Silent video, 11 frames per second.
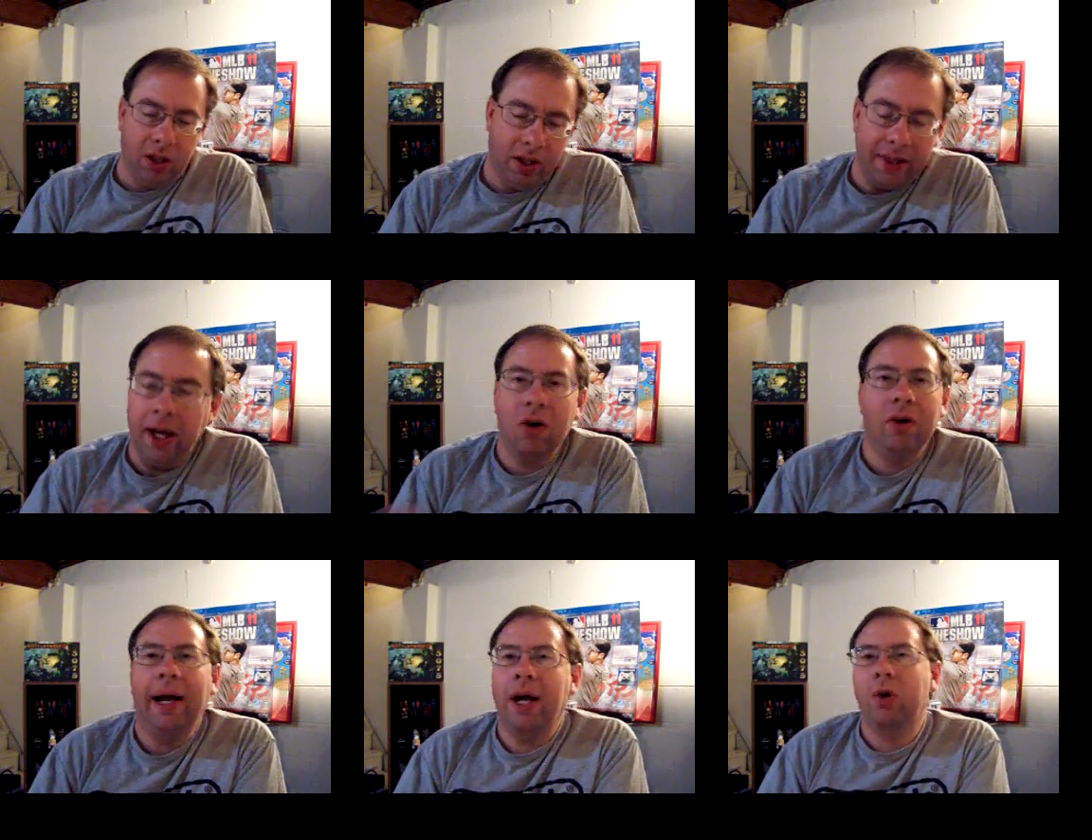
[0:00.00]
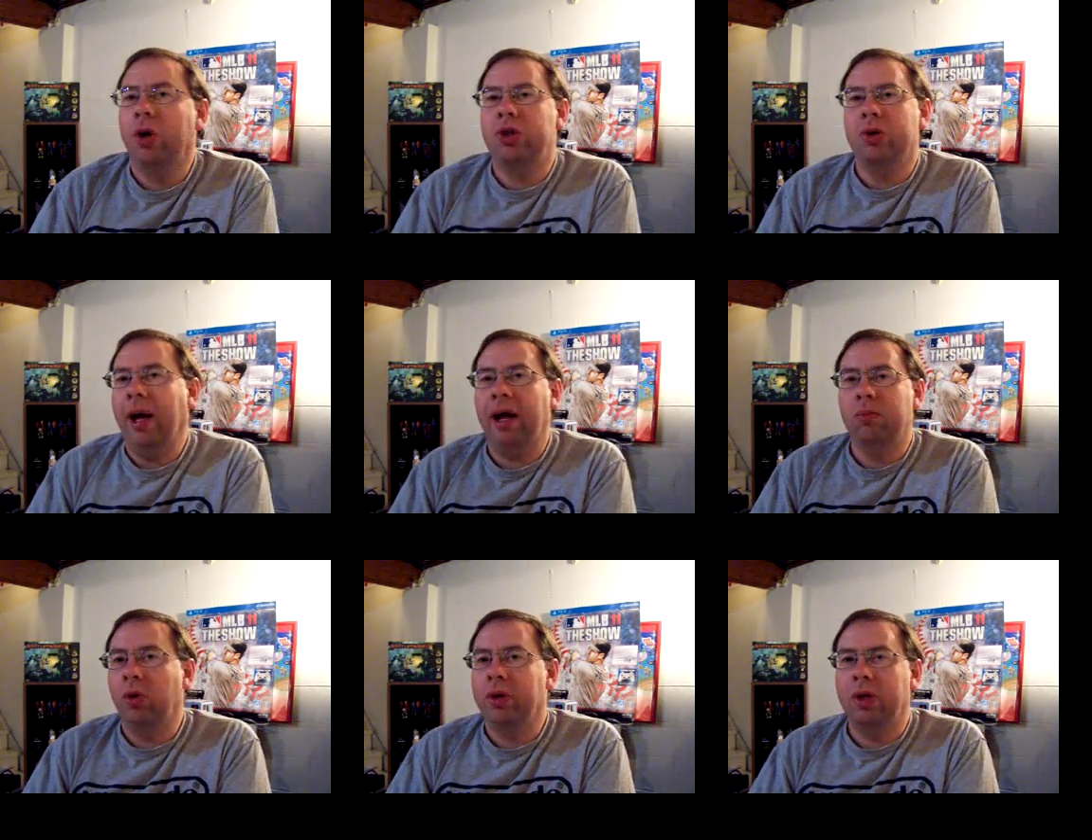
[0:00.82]
They are not going to
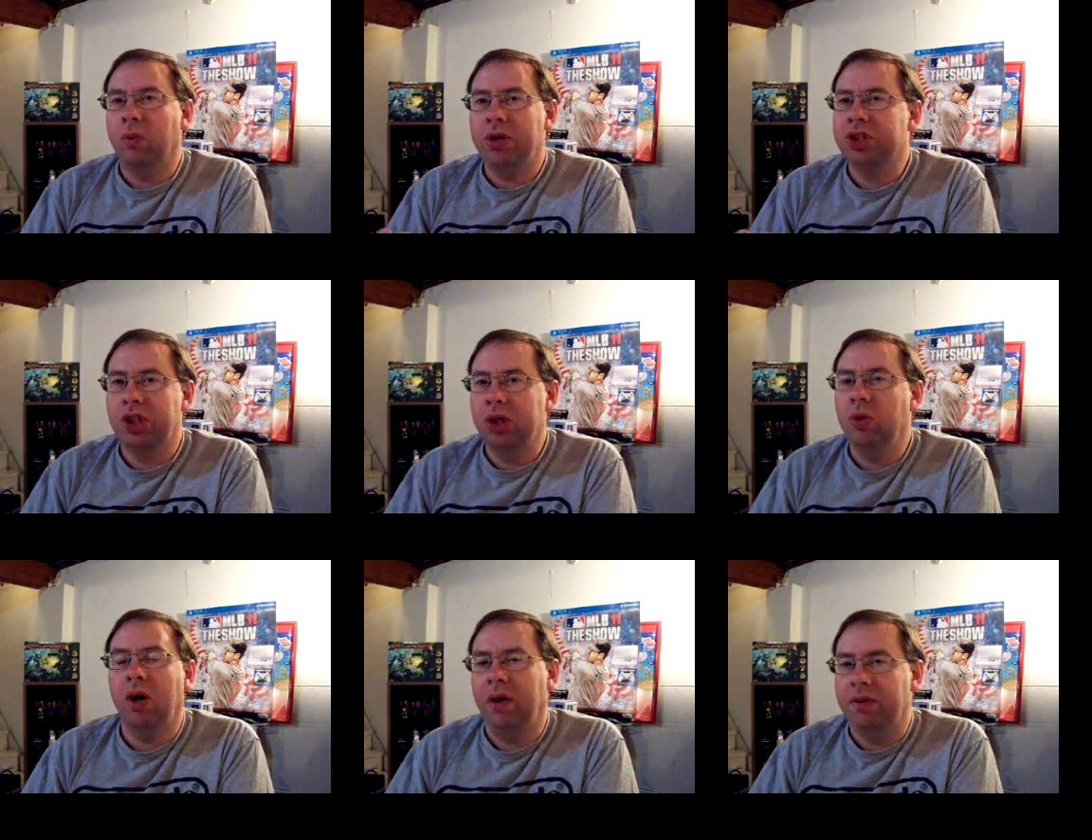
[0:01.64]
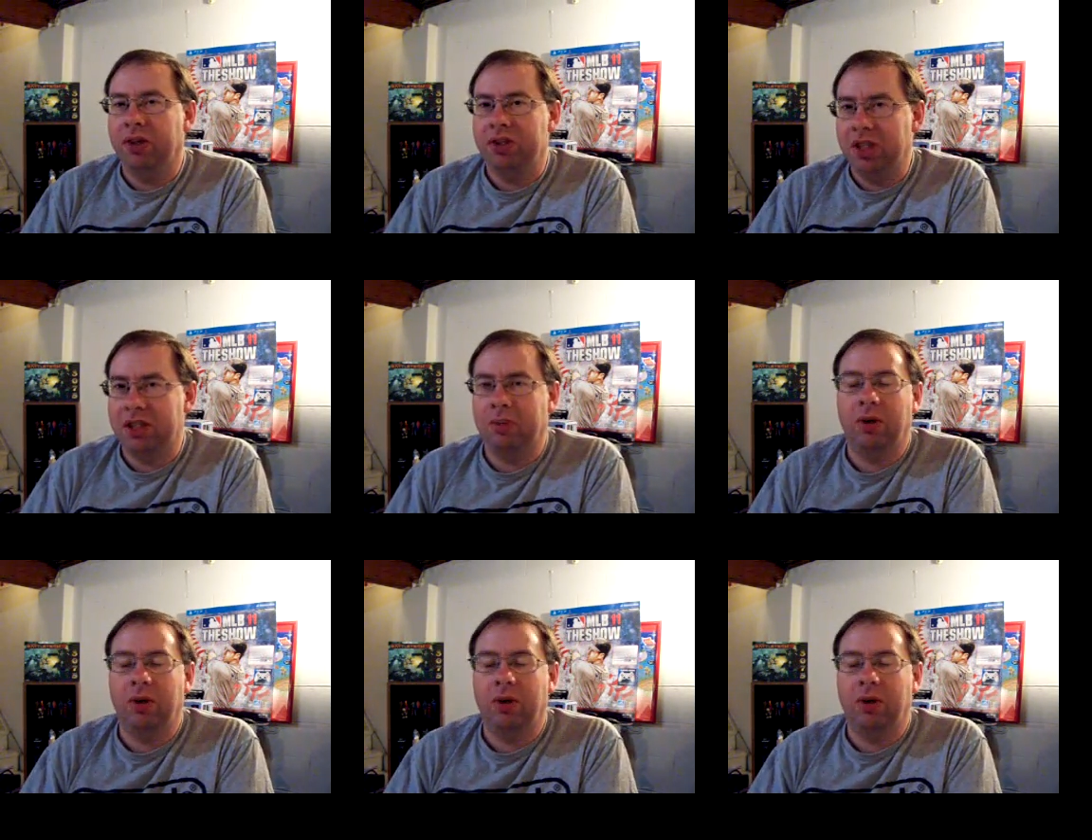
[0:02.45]
have more than one SKU of their system.